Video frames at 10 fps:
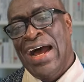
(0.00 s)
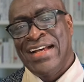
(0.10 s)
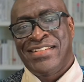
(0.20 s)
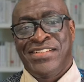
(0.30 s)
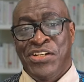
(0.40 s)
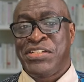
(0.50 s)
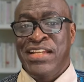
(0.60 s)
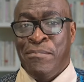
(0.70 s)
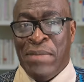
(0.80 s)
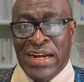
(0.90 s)
as
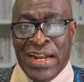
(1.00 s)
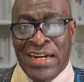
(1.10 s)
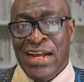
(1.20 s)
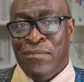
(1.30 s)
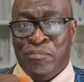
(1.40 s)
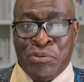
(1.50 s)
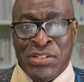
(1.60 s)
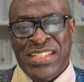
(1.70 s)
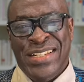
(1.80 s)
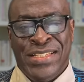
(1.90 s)
just a banana
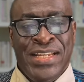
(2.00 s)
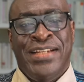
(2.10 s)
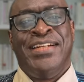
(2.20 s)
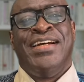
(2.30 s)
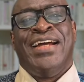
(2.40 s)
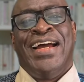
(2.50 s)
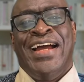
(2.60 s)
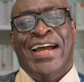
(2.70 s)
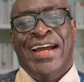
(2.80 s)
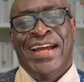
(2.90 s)
processing
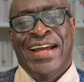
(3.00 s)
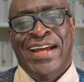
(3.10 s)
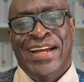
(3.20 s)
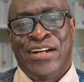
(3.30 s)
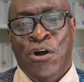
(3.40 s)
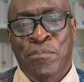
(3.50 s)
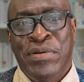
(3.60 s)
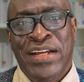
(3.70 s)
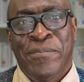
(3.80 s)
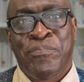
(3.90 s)

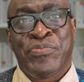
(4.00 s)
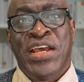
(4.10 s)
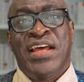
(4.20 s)
company,